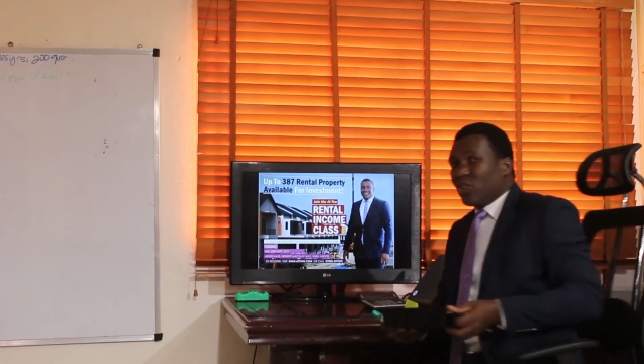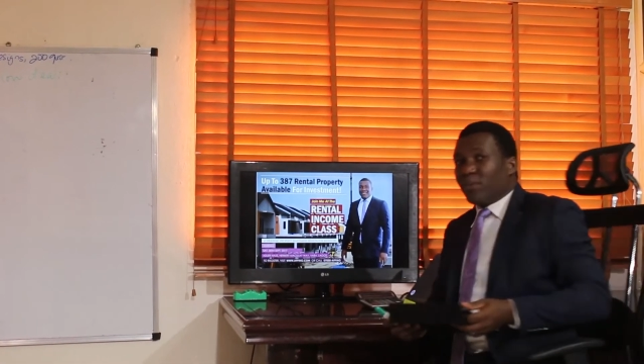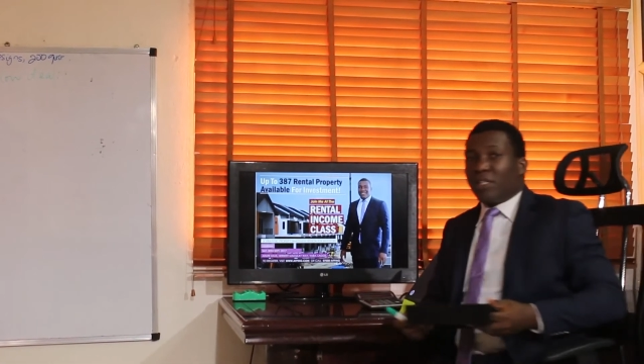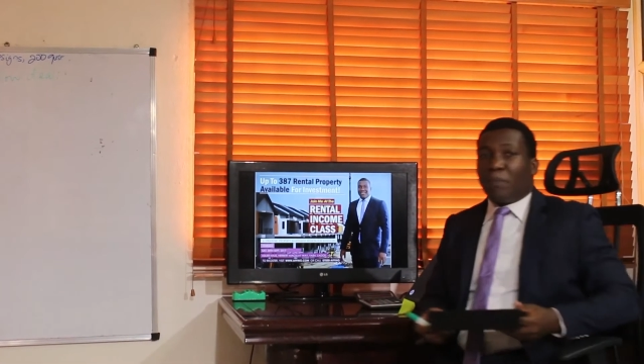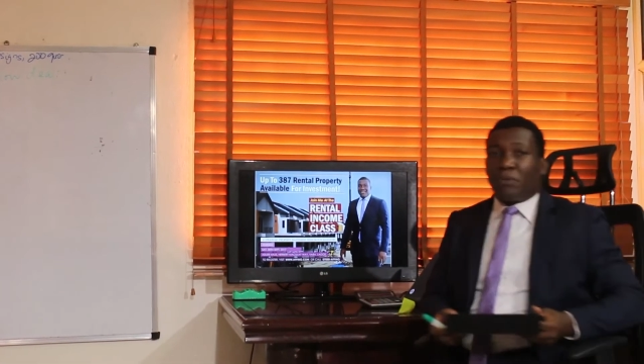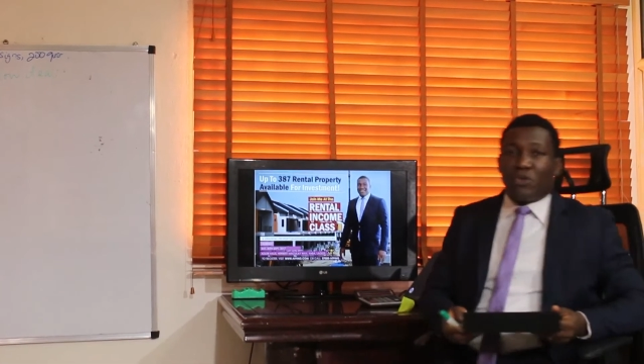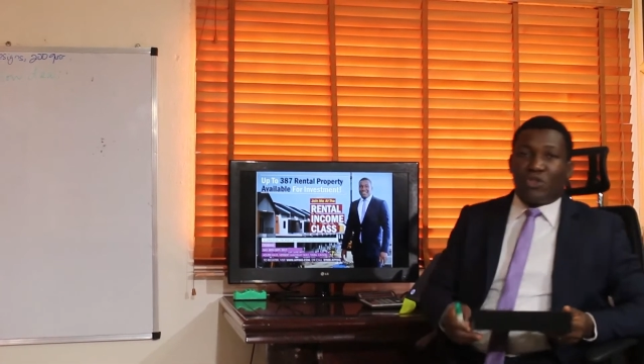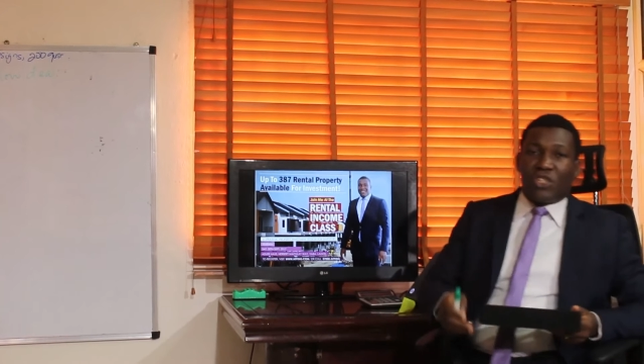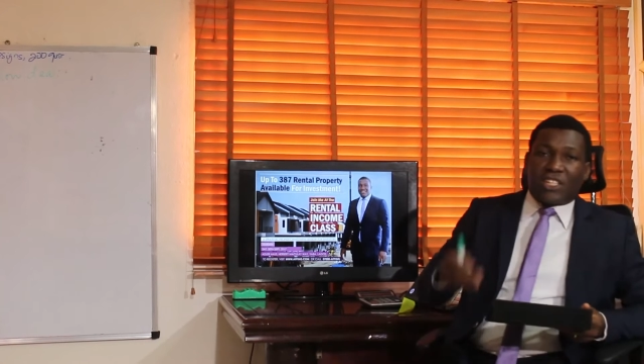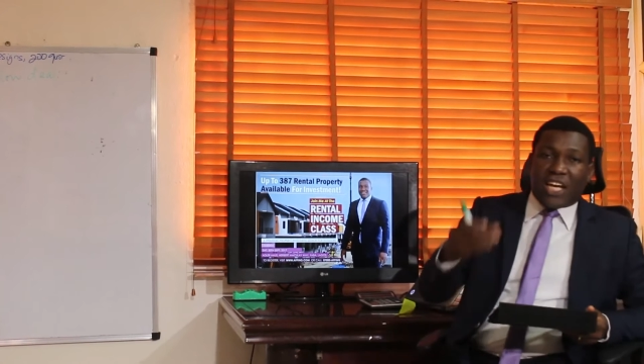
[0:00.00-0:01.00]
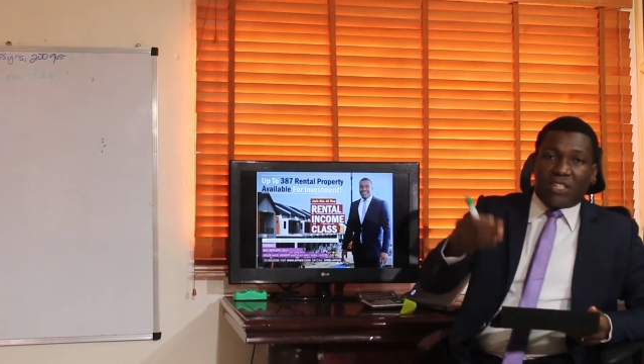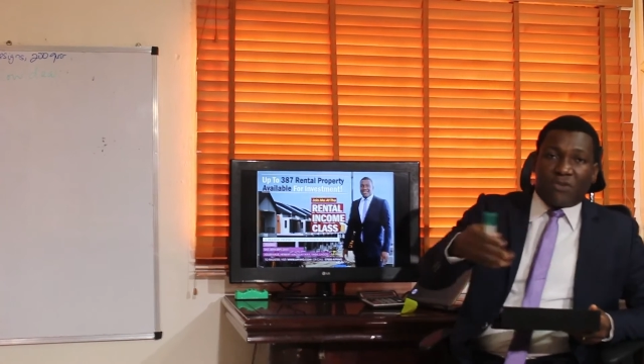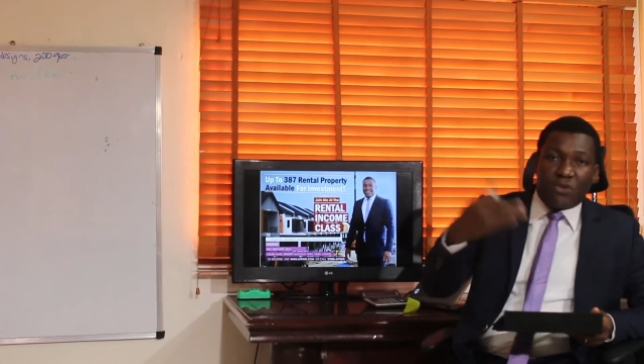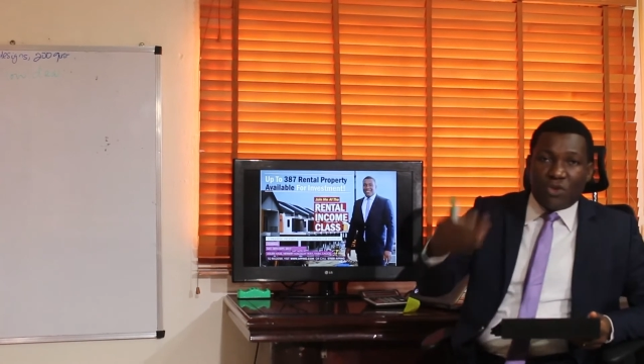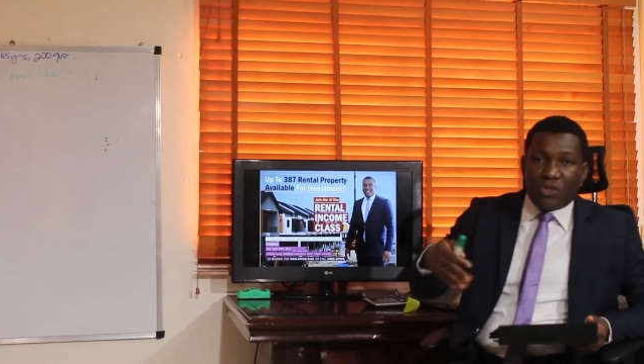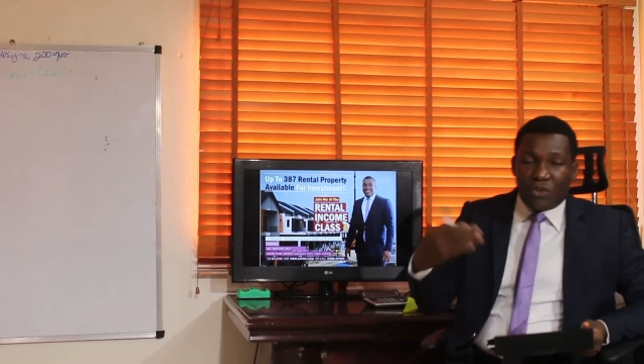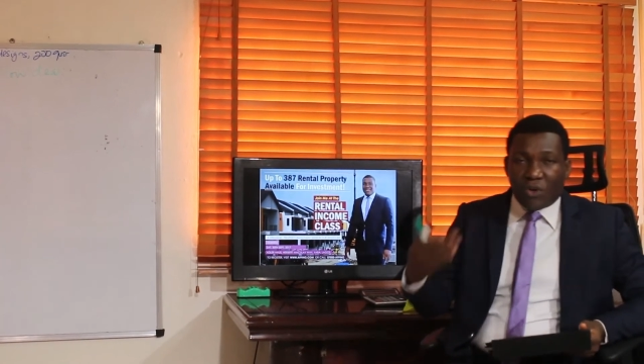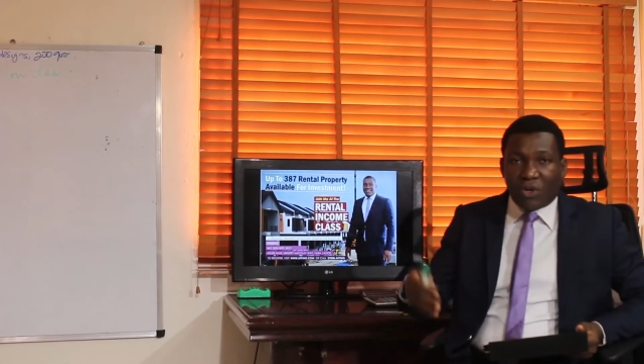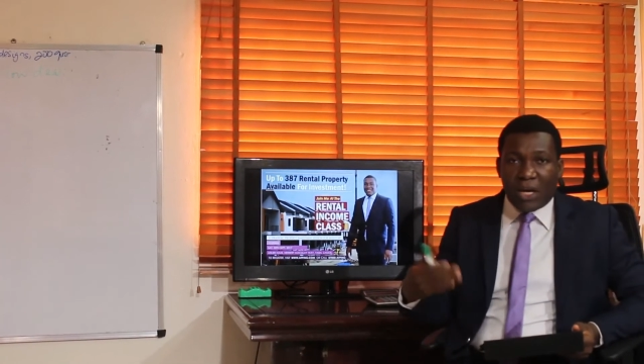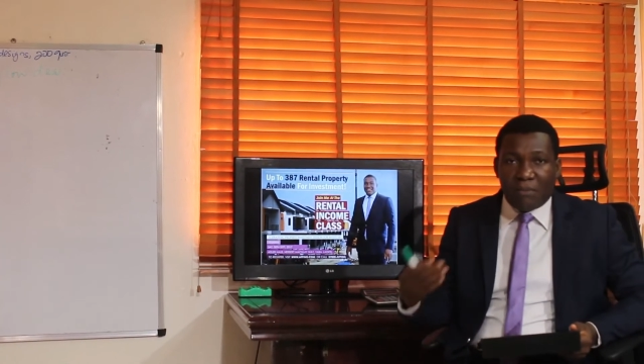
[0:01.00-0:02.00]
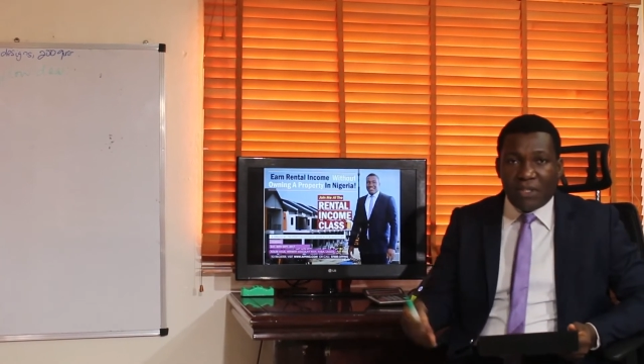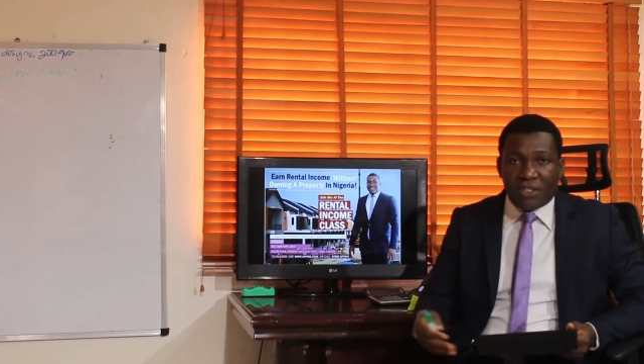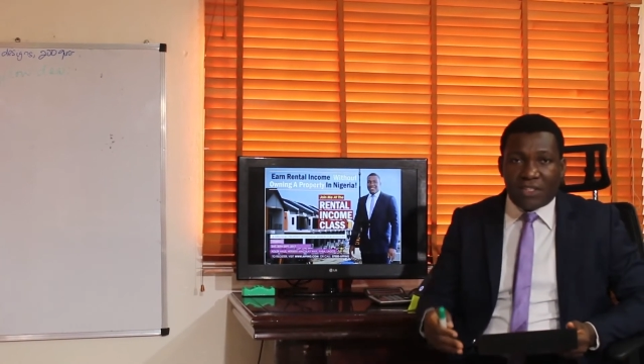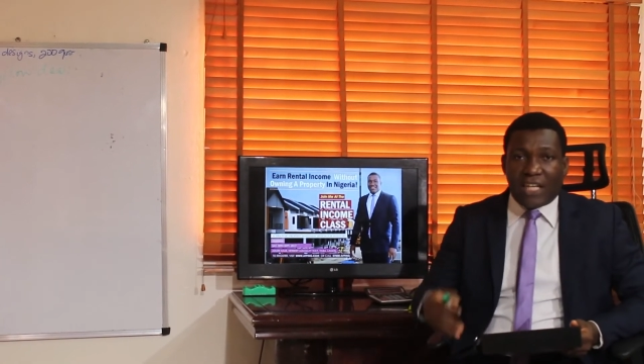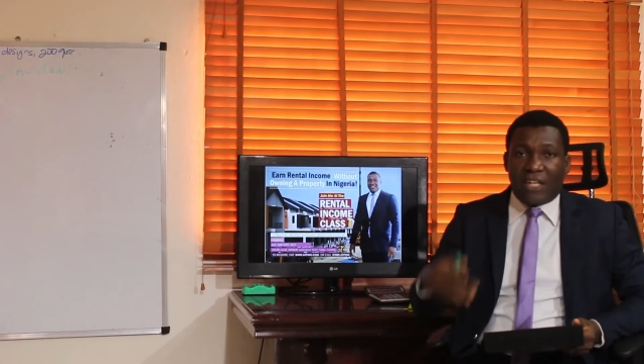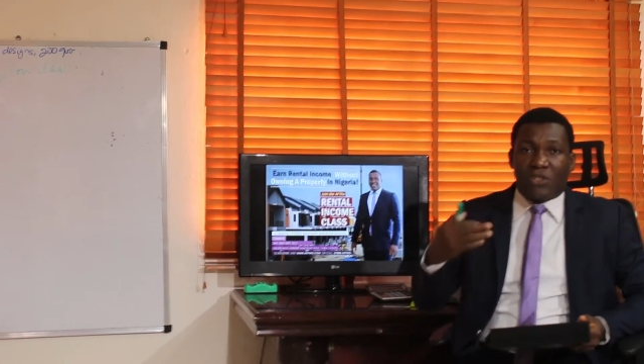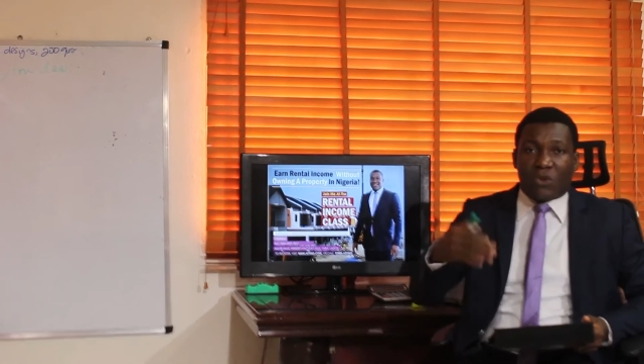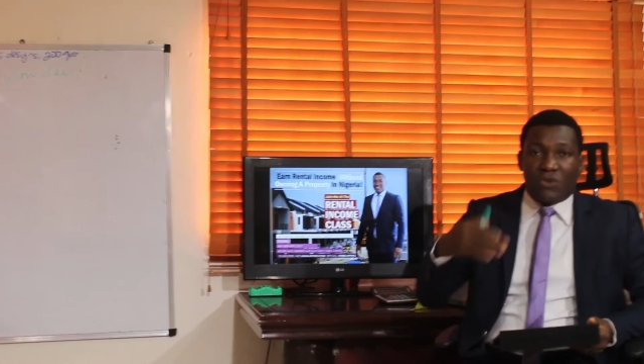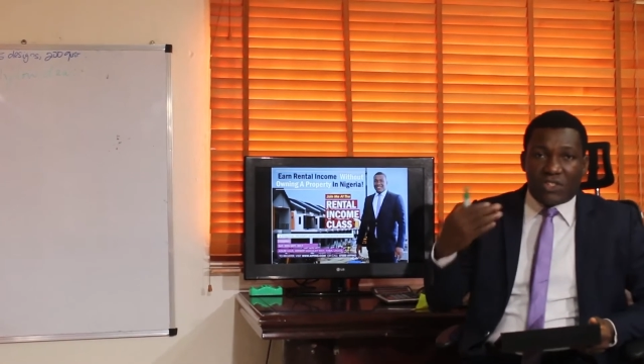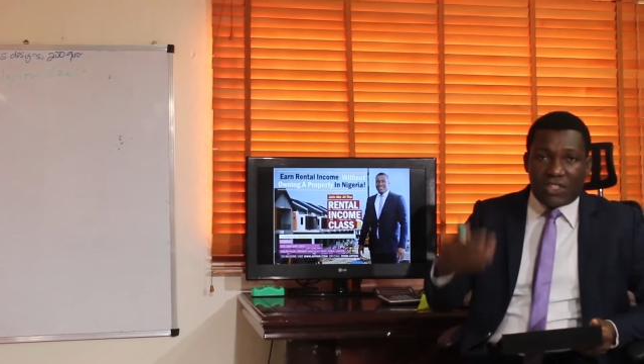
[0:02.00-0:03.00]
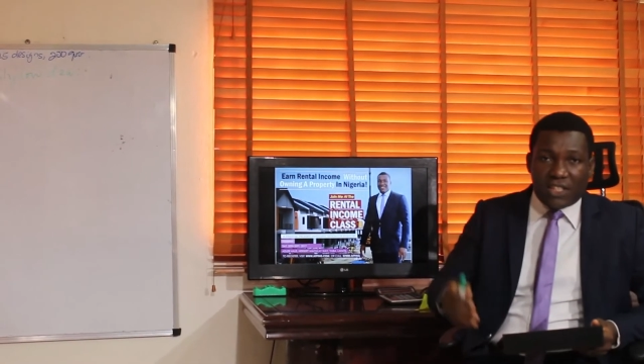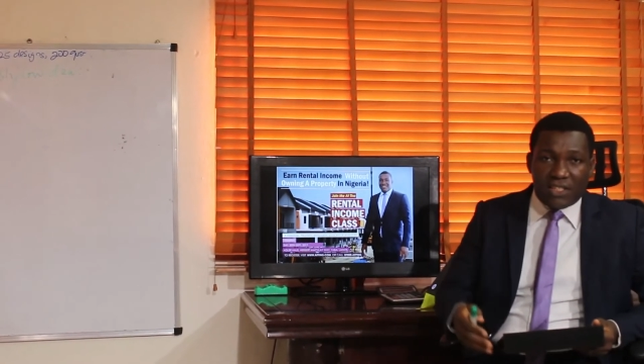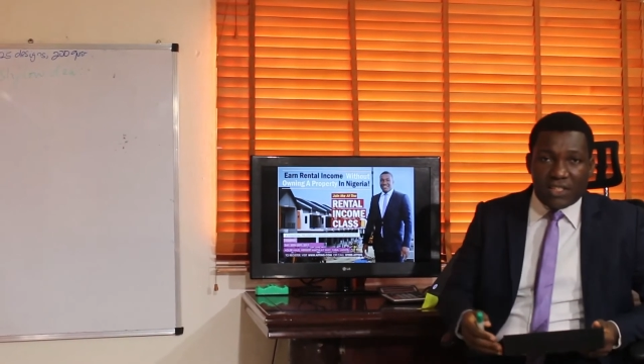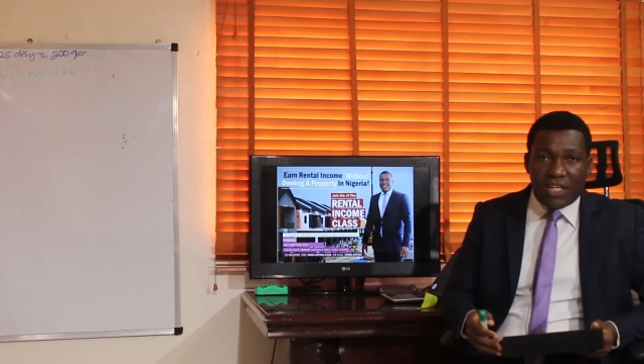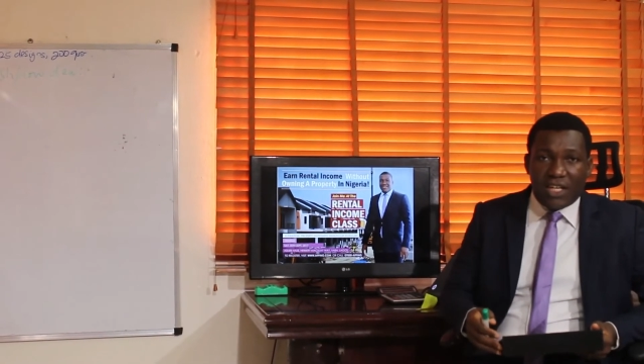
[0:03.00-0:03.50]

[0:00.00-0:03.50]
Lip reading: something that produces cash for you on a regular basis, that is consistent,